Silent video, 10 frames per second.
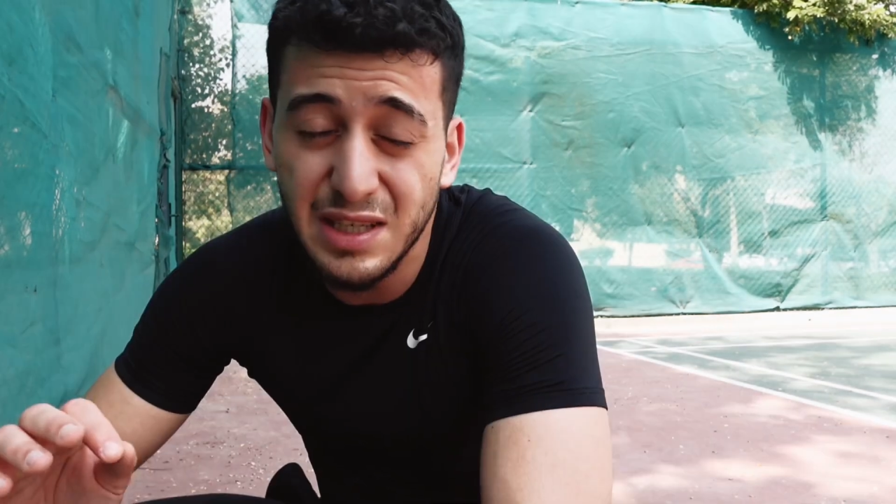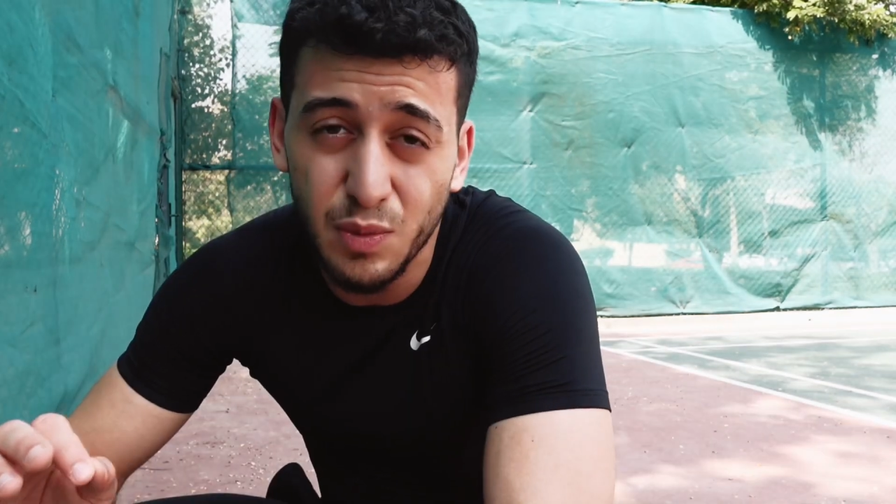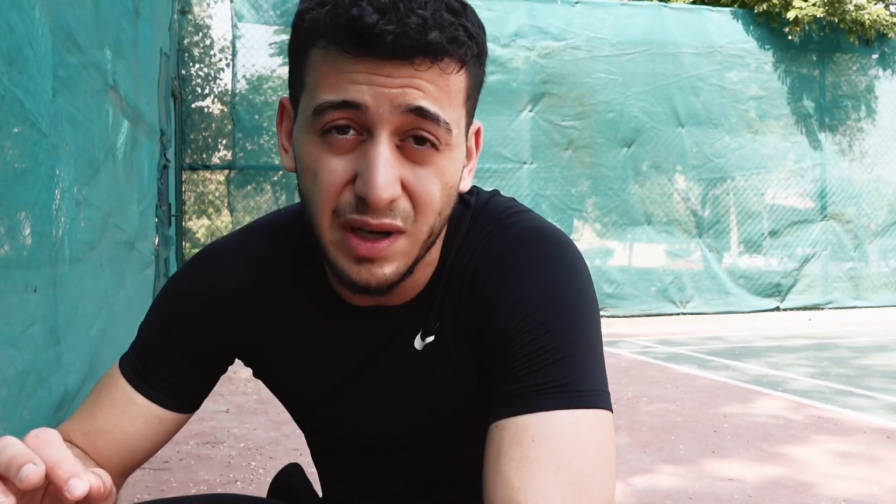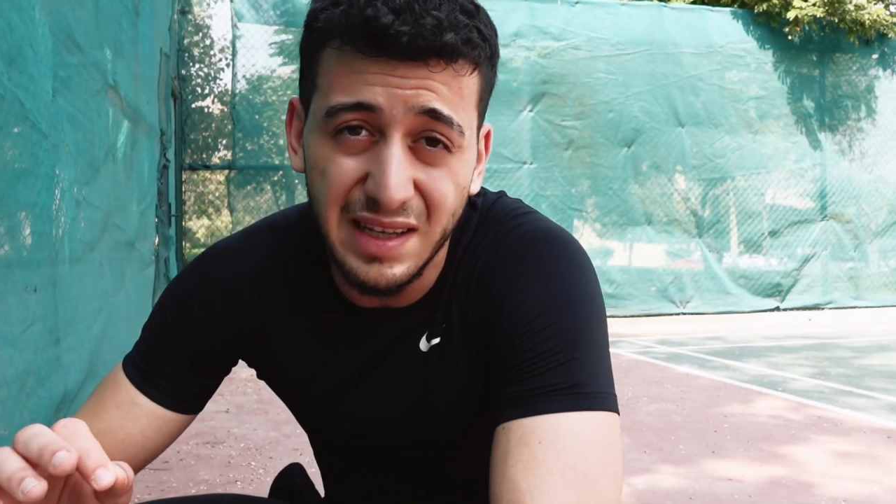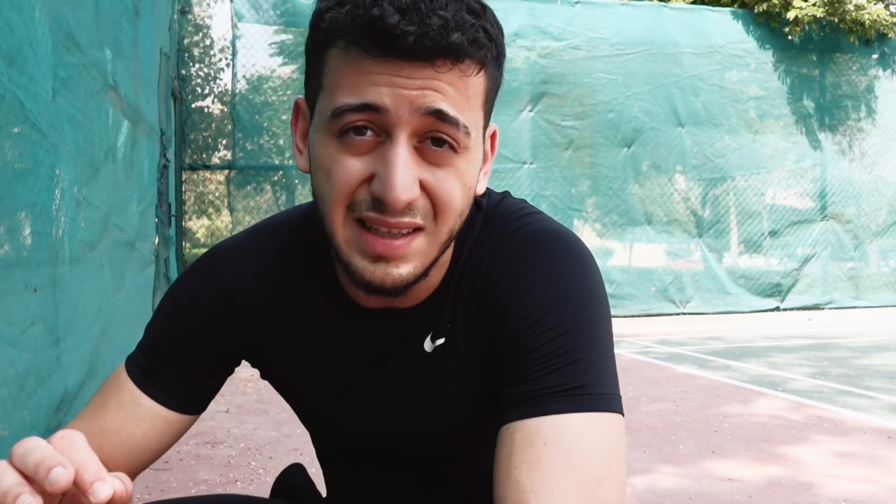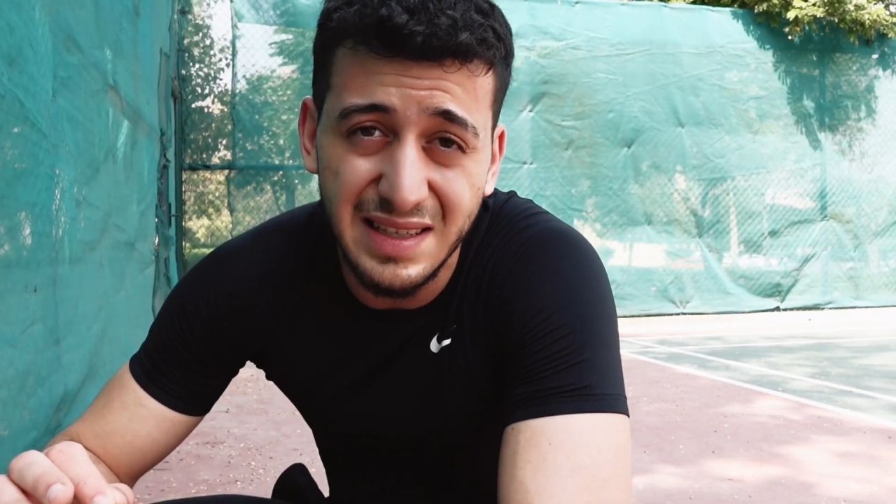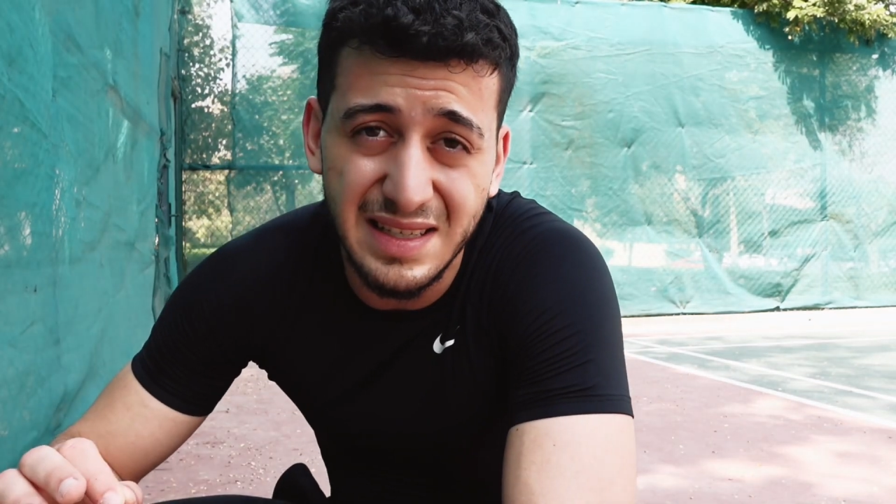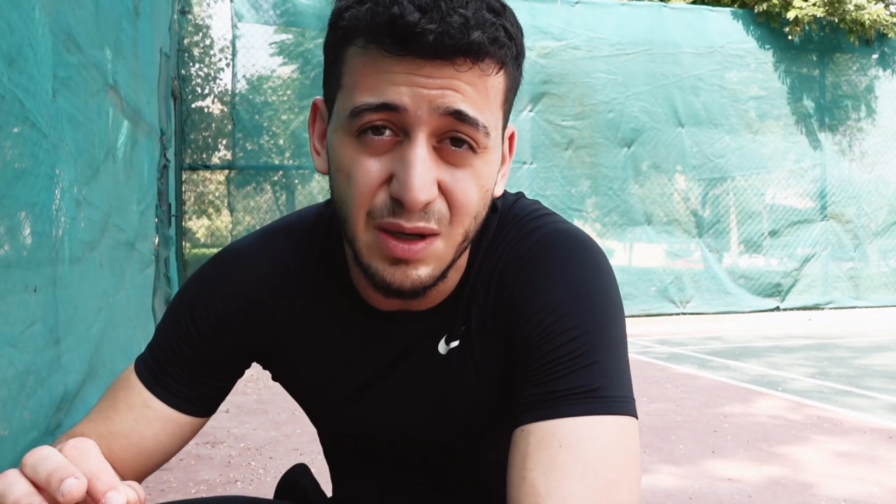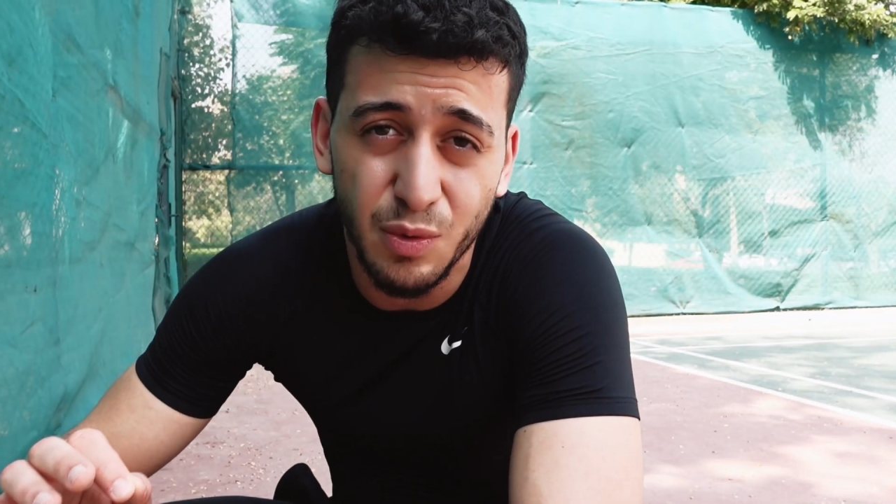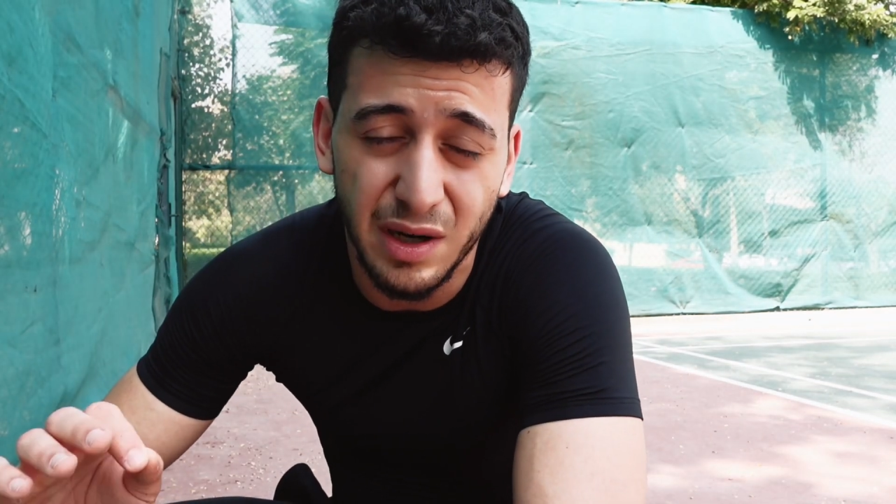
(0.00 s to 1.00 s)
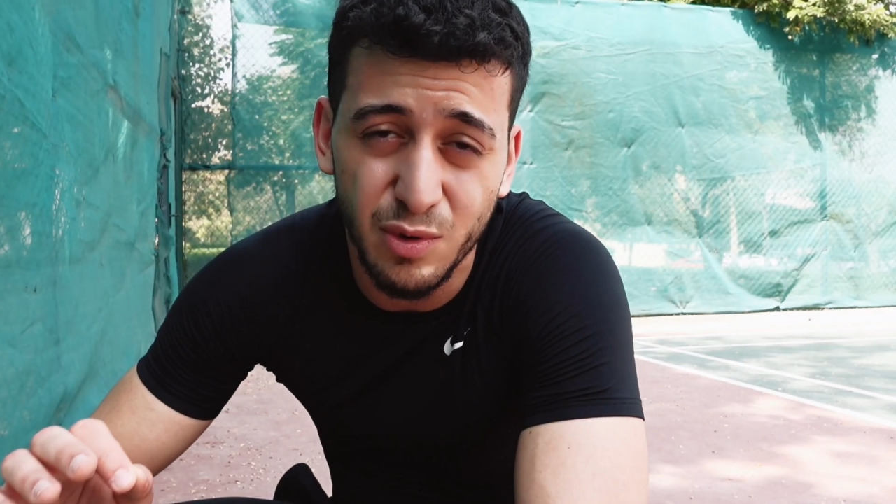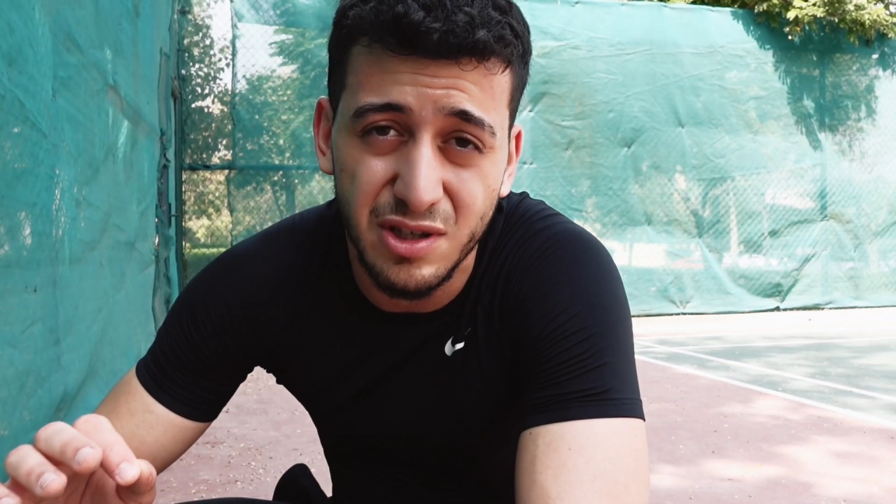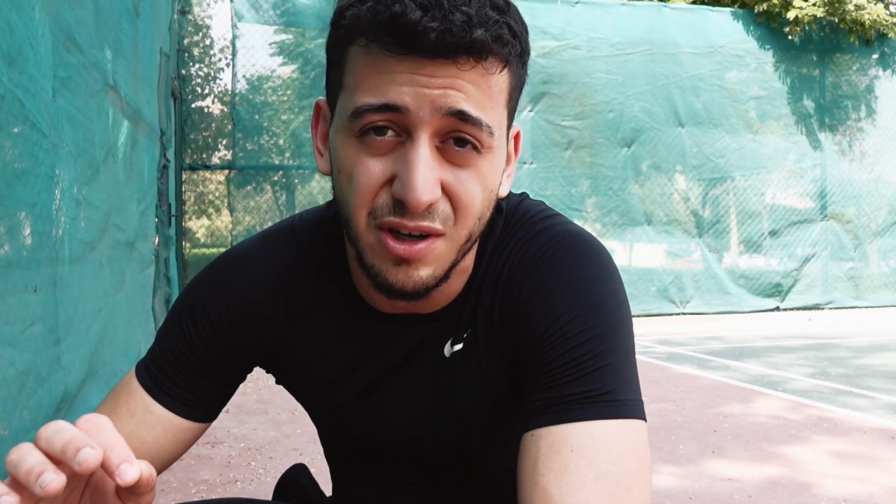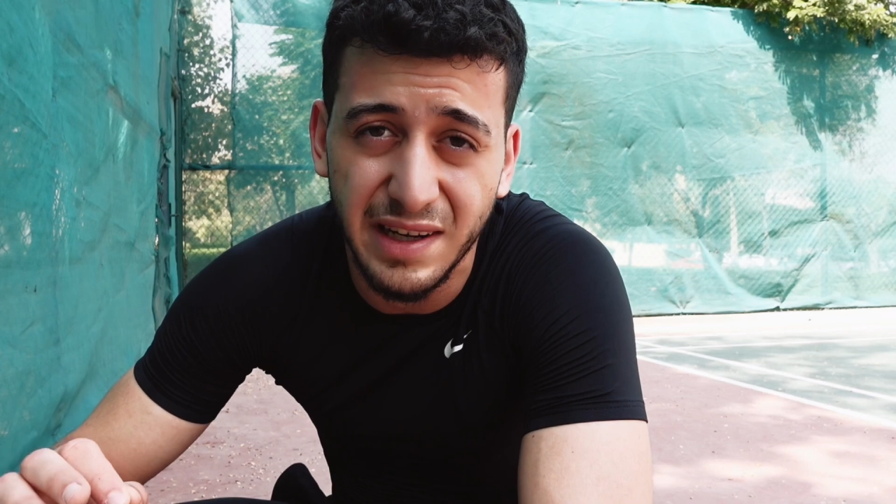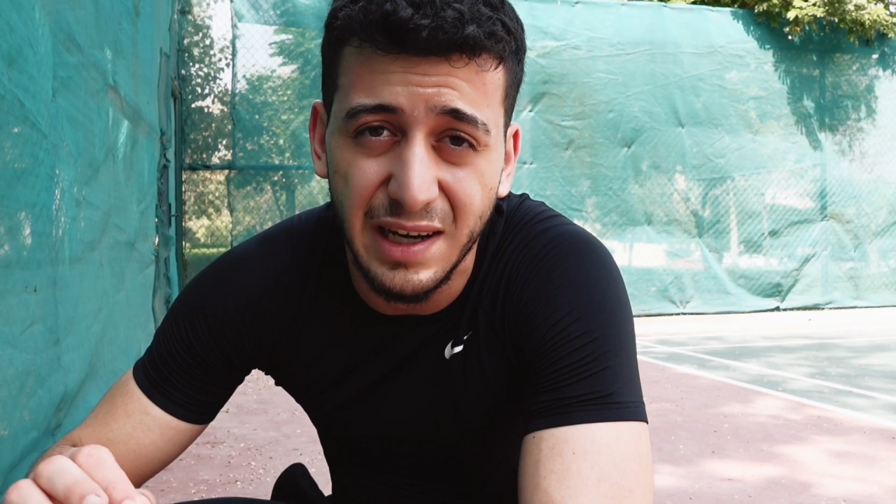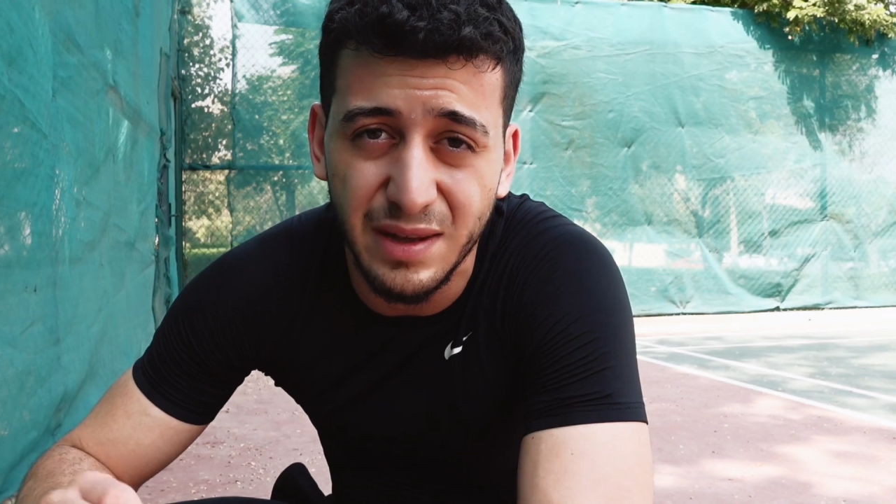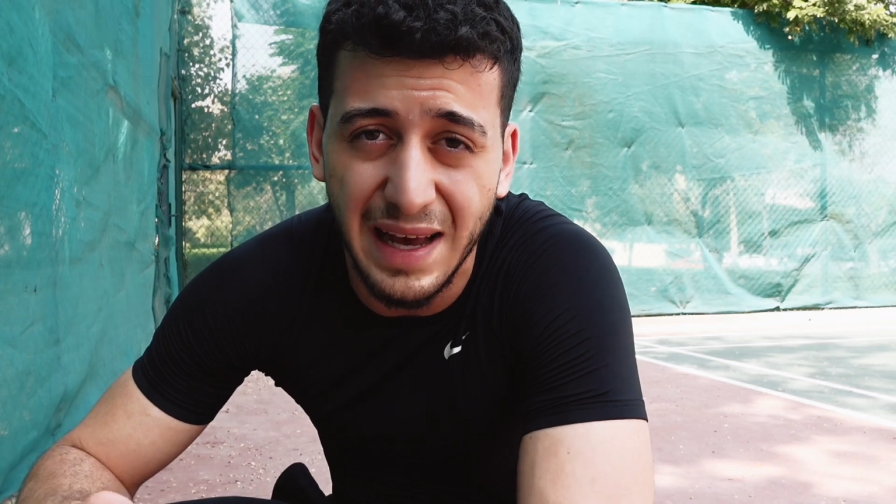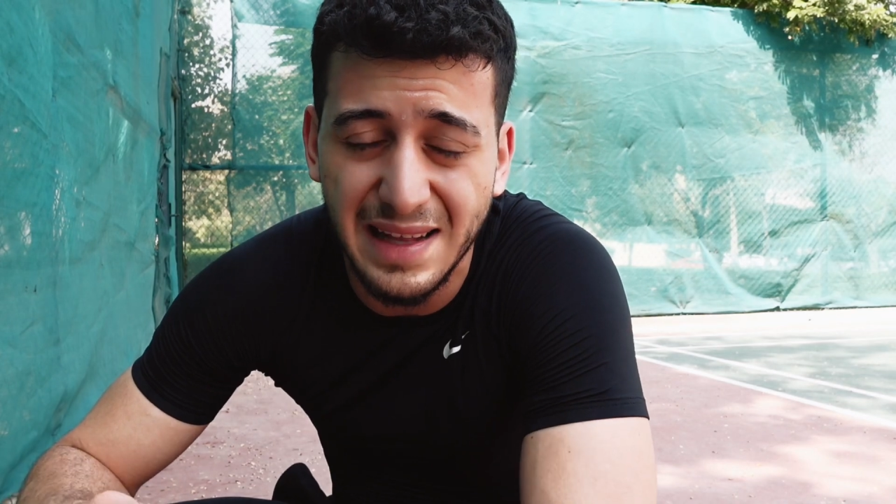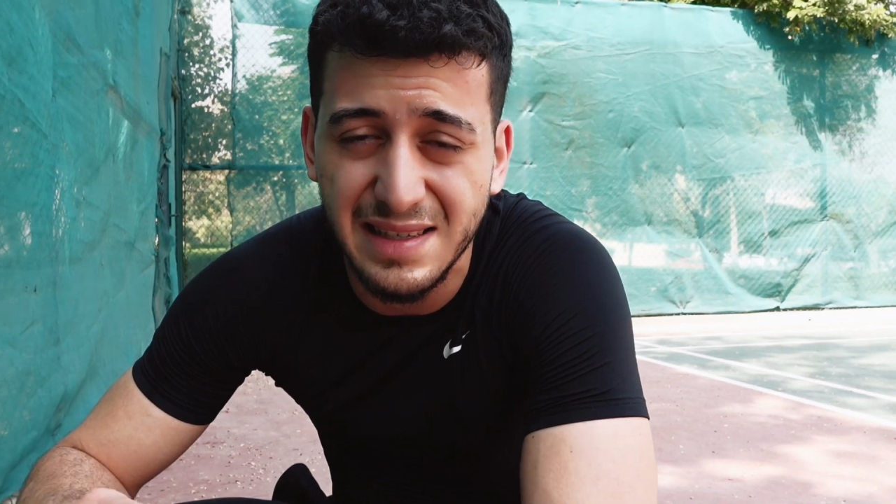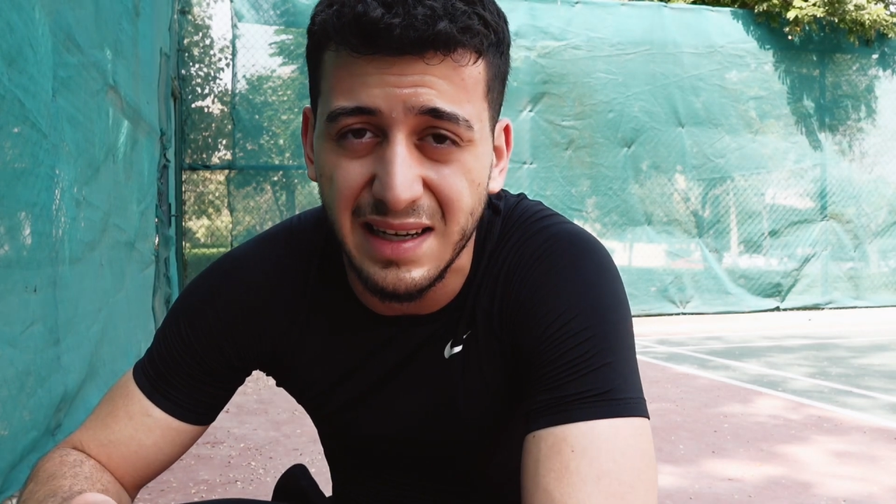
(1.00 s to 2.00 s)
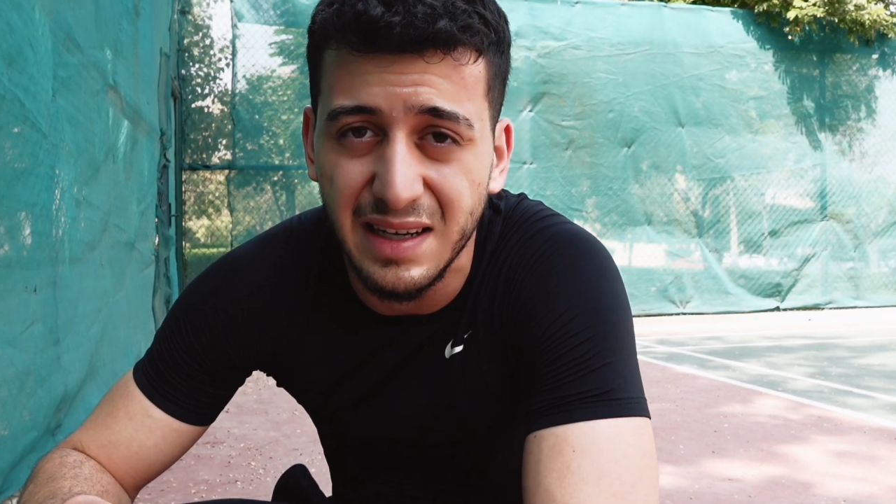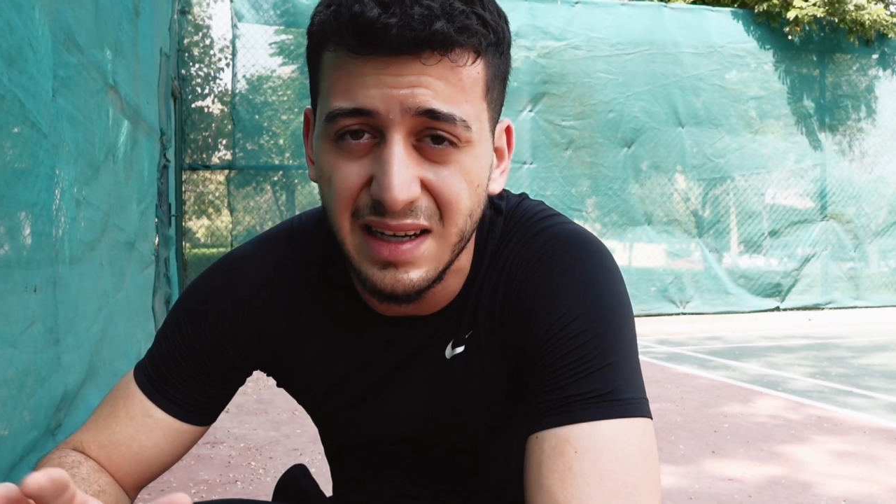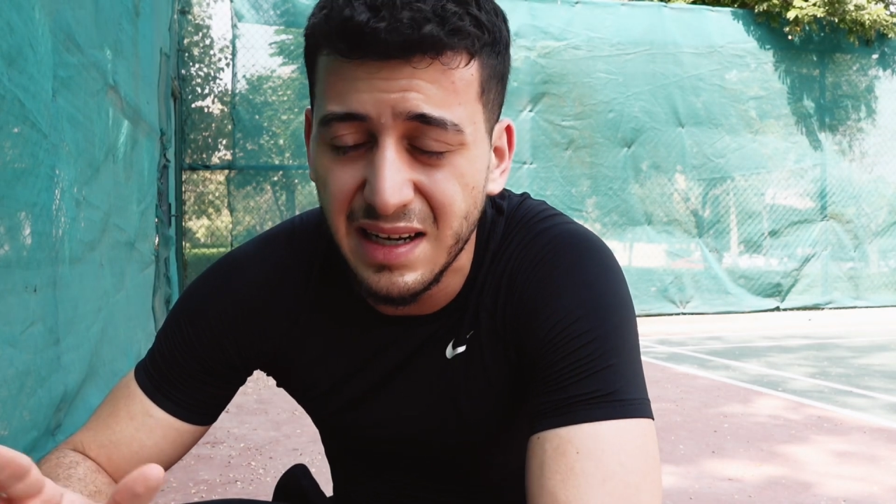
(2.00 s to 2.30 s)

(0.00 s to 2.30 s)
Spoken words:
is what I did when I was starting out the handstand